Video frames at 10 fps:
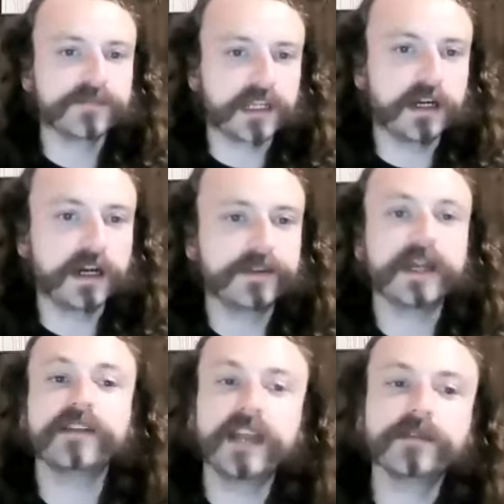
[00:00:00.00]

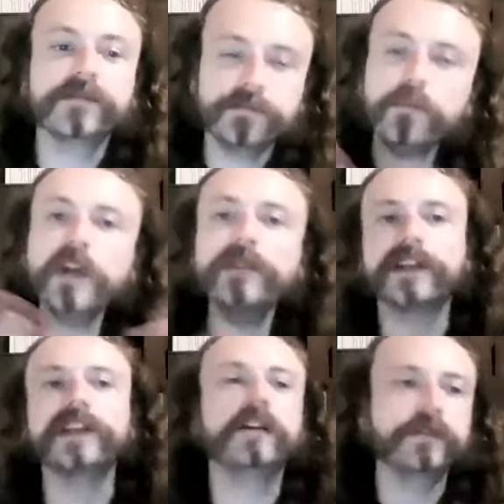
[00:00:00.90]
that one
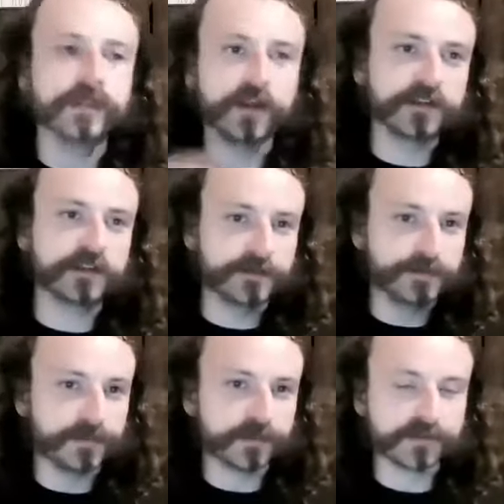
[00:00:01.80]
video, the all of you
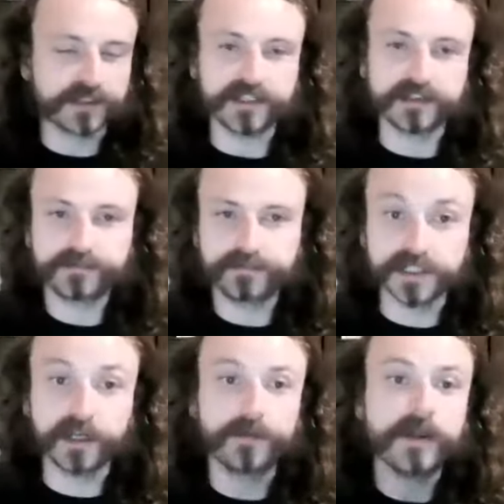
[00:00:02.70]
people getting
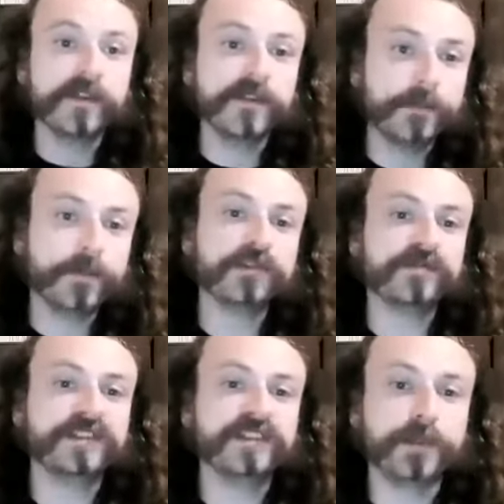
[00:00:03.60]
beat up, that post
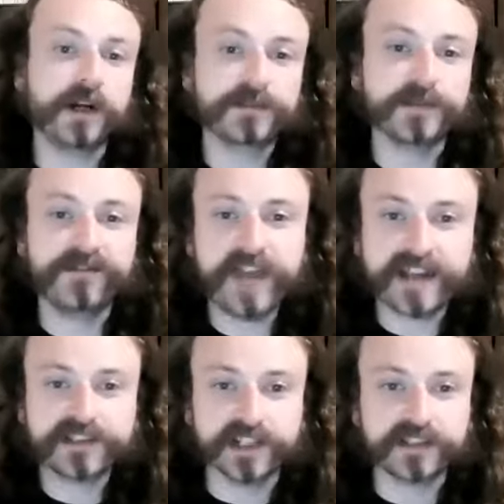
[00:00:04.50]
was debunked by
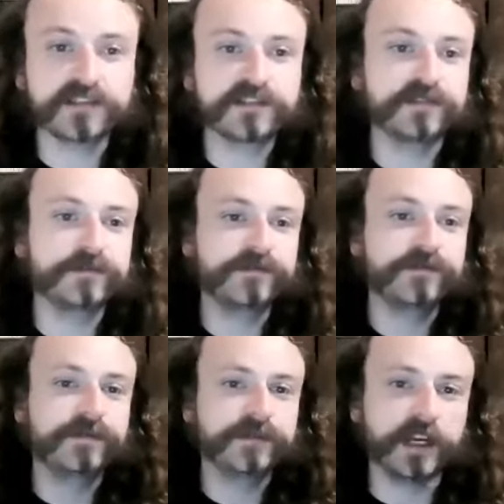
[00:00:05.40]
fact checkers who
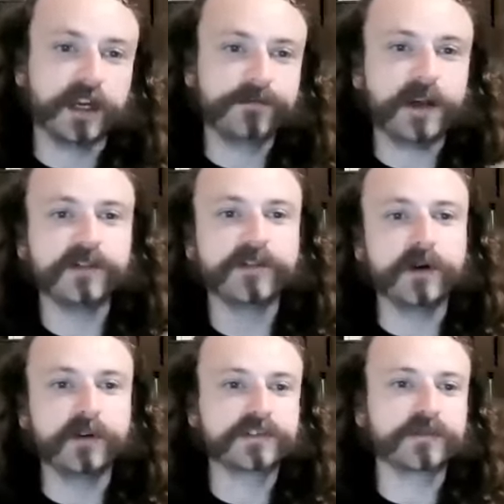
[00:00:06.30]
found the
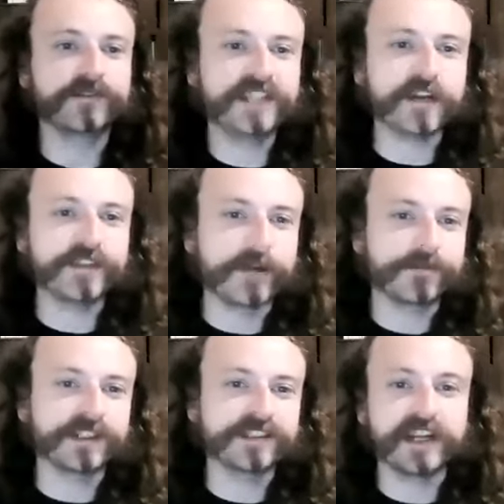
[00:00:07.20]
photos were of South
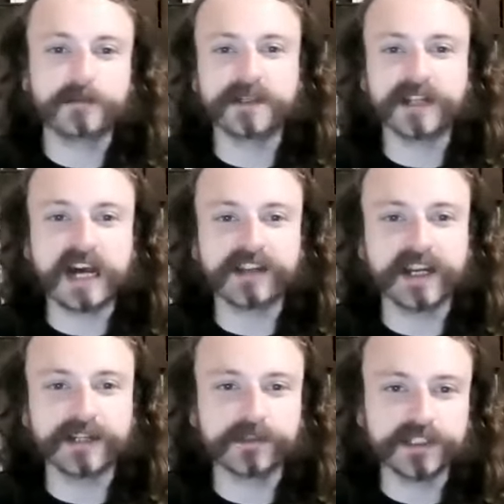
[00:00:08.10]
Africans and had been
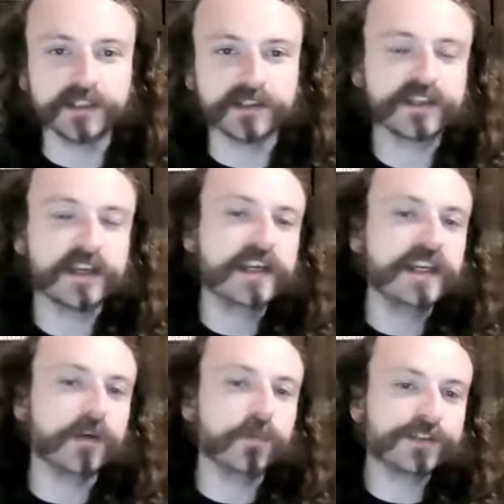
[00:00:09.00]
online for years.
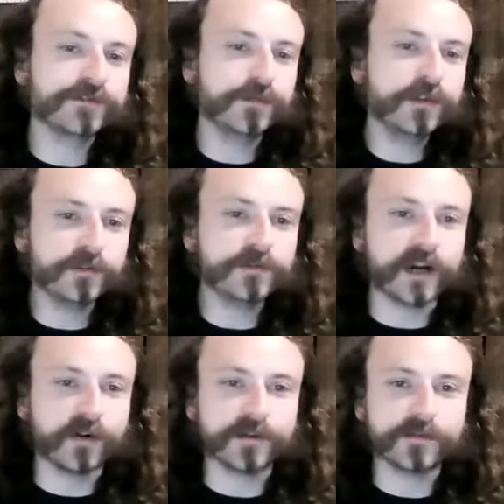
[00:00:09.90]
It was removed,
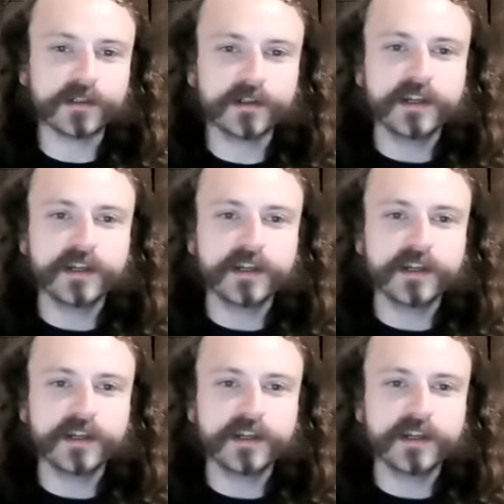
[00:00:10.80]
however.